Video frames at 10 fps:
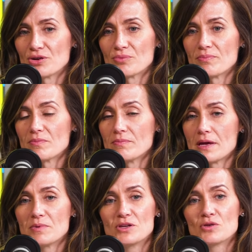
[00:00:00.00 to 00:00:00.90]
know,
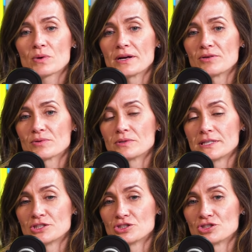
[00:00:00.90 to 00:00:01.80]
maybe you were in a
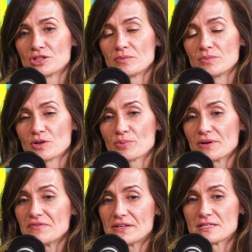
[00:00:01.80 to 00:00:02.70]
relationship, your
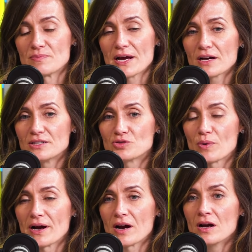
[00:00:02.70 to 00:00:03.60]
previous marriage,
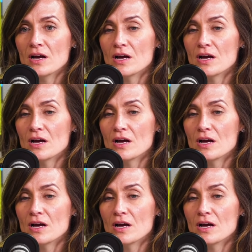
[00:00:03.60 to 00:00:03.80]
where